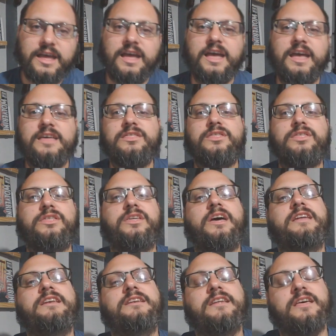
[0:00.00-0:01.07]
And
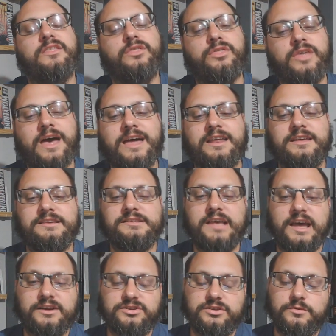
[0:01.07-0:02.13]
then that is
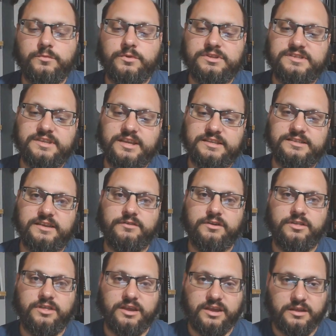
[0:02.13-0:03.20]
actually what sets
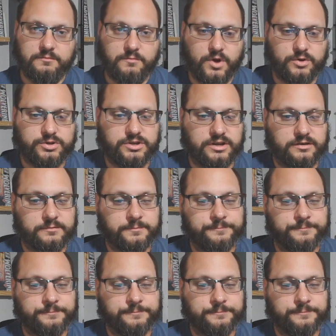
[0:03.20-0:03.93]
everything in motion.